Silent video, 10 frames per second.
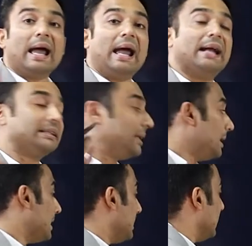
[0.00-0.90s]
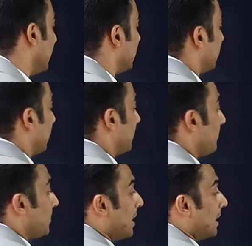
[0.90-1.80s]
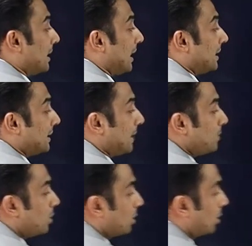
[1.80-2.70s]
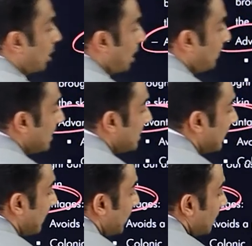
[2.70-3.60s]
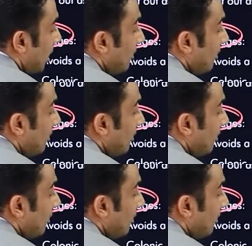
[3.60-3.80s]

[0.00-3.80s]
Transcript: at a later date. Rectum should not be stapled